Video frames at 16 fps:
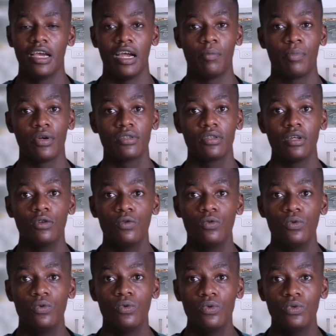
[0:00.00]
a person
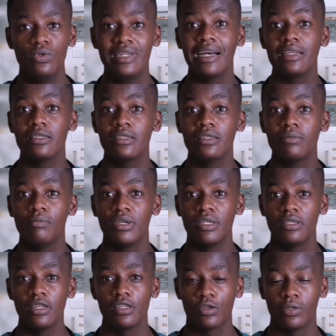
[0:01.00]
who does
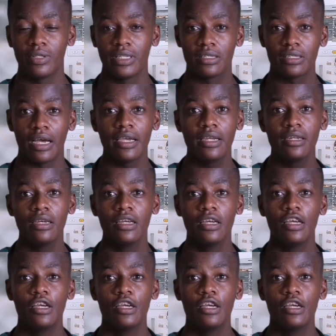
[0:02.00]
business on the side.